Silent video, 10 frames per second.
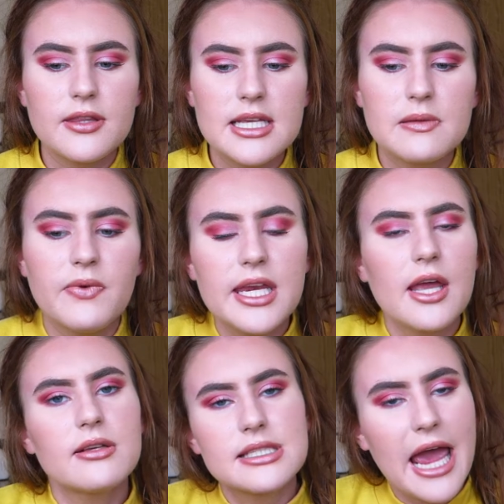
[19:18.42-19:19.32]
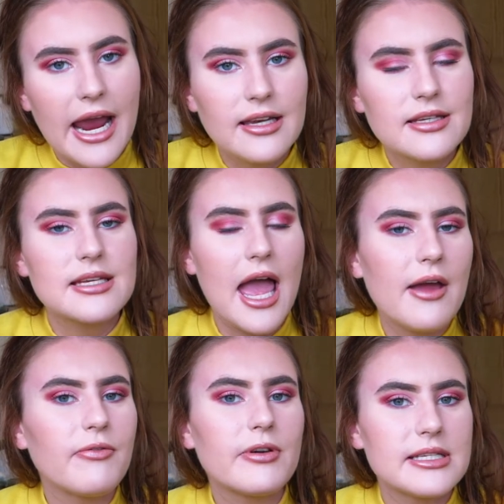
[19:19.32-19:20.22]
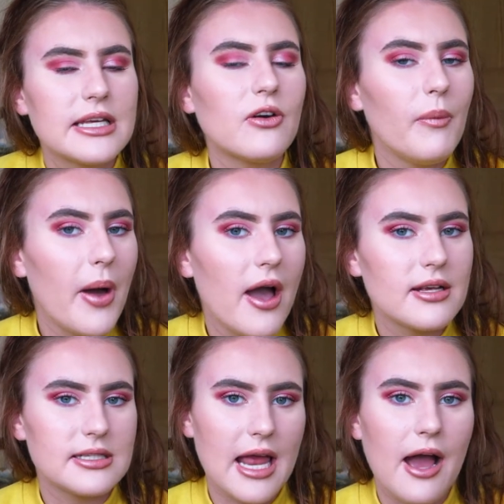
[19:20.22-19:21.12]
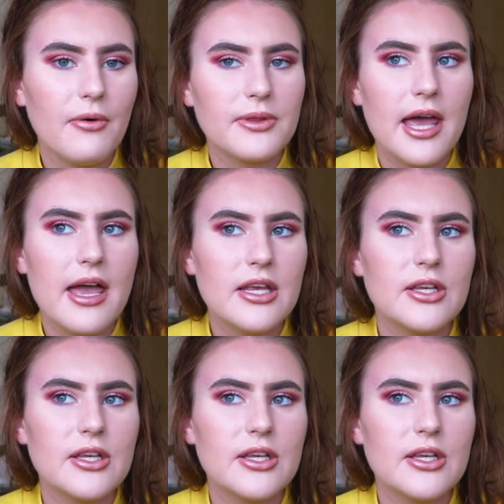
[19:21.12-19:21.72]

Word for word: there's videos tailored to every single person out there.